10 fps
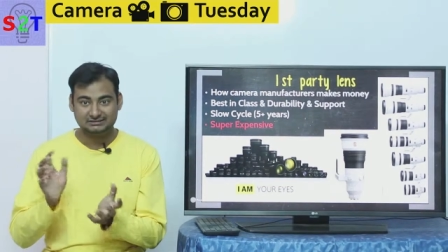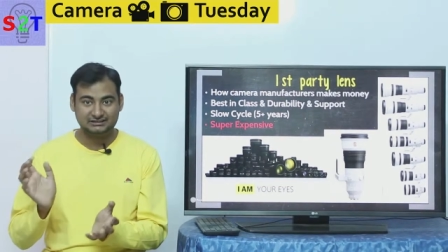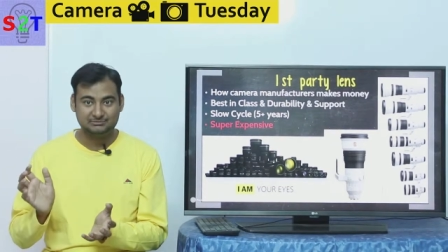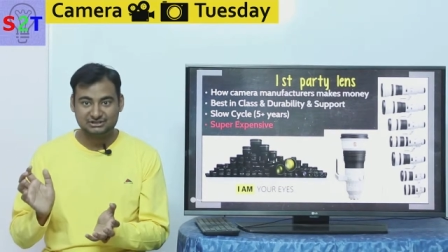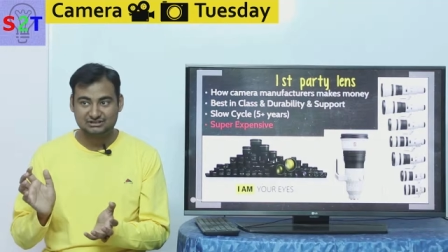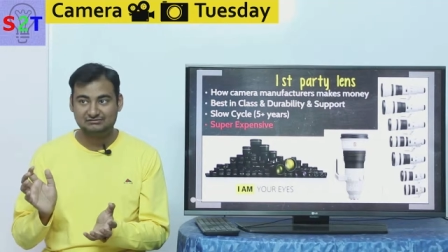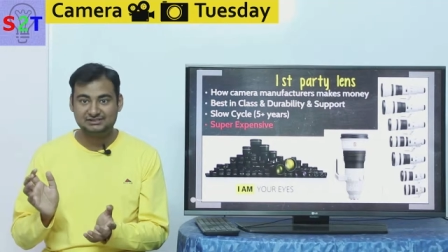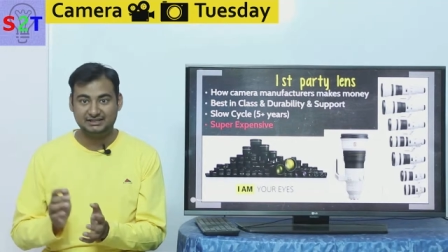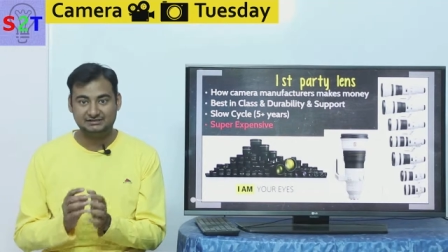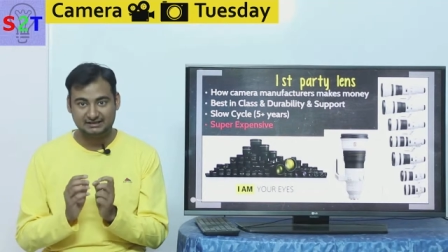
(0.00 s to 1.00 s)
the temperature will
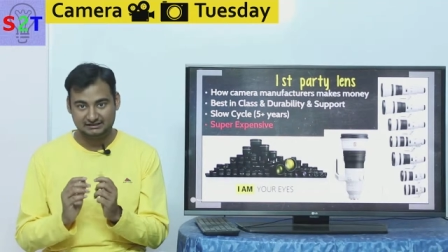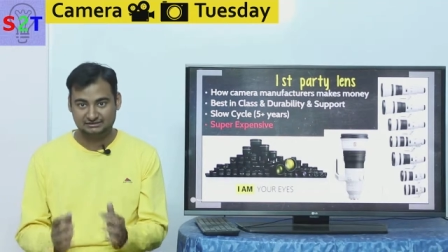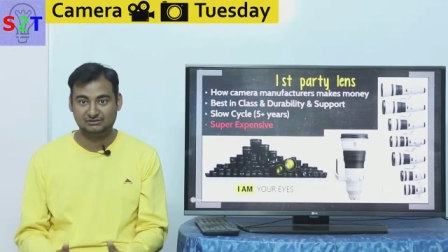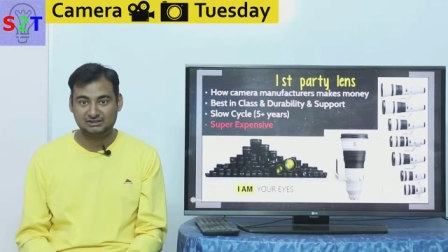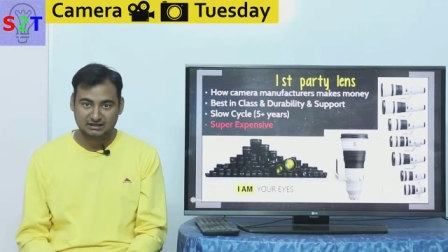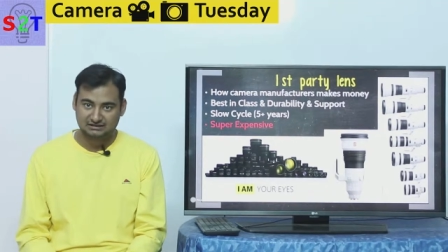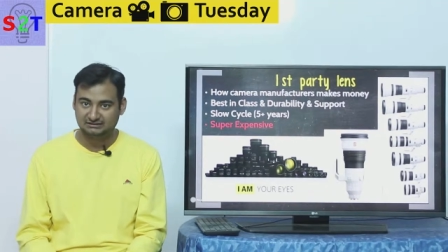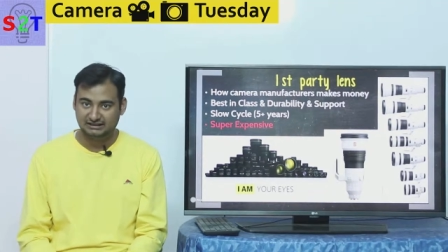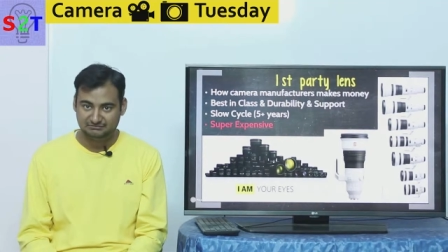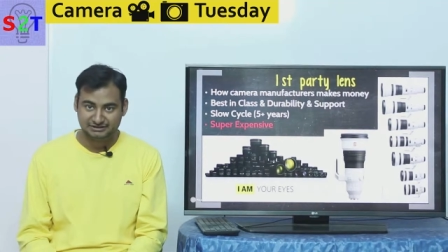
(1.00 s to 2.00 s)
change and it will crack
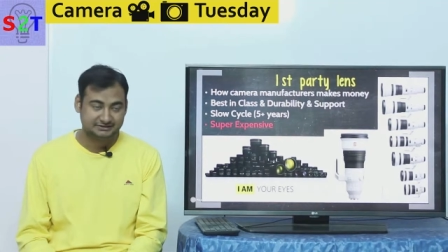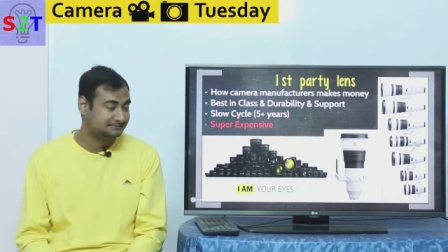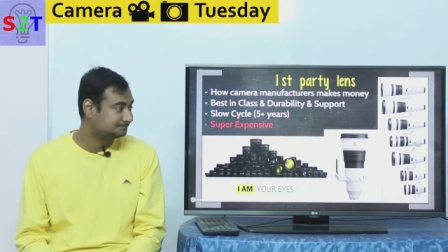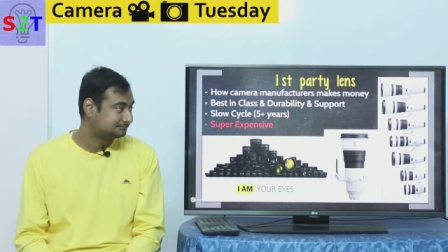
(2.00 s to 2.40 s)
the element